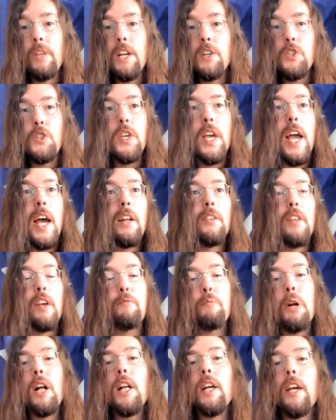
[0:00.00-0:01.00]
Seattle, they've
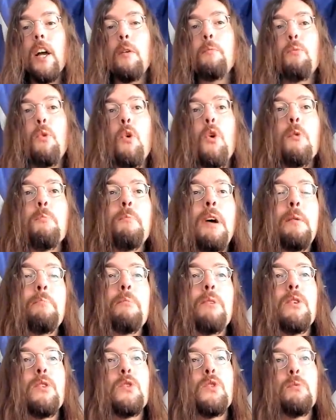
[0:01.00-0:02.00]
probably got more
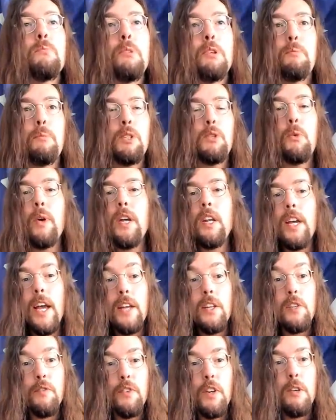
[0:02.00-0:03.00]
members but between
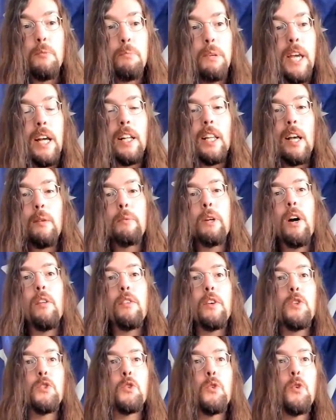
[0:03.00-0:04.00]
Antifa and B L M and all
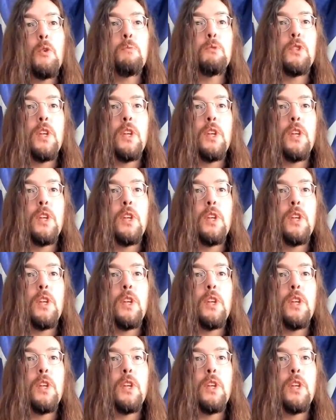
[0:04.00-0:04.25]
these groups.